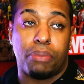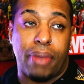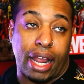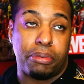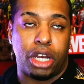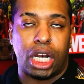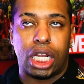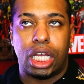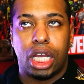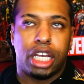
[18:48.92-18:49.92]
my
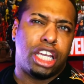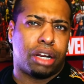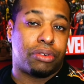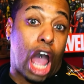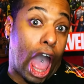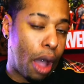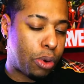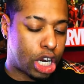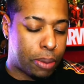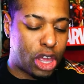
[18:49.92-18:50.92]
community, you know,
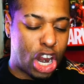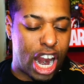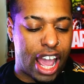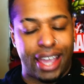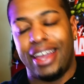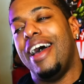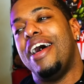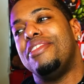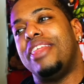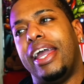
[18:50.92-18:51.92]
our community,
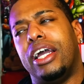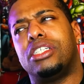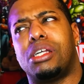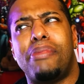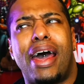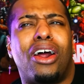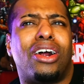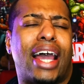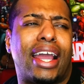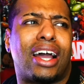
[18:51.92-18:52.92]
some men
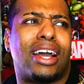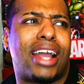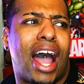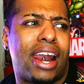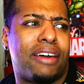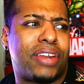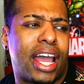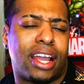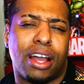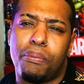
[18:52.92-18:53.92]
are like, kind of
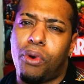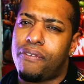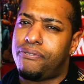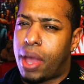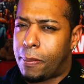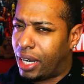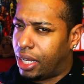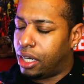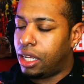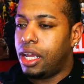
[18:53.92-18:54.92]
like more
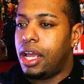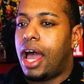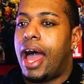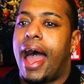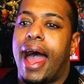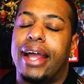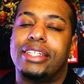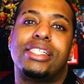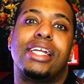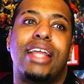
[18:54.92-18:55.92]
feminine,
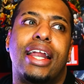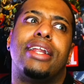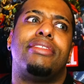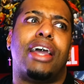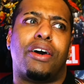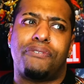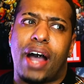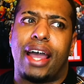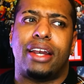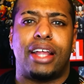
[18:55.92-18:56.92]
and then
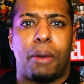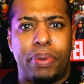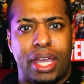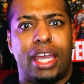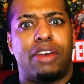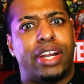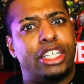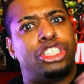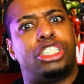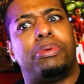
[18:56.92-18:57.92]
they'll be in a
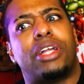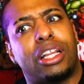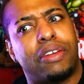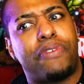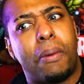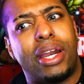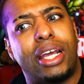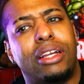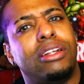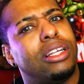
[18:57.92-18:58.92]
relationship with other
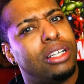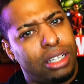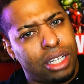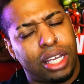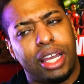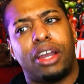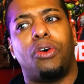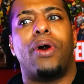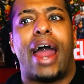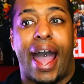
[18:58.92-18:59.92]
feminine looking
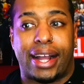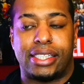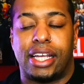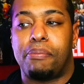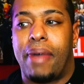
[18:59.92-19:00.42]
or acting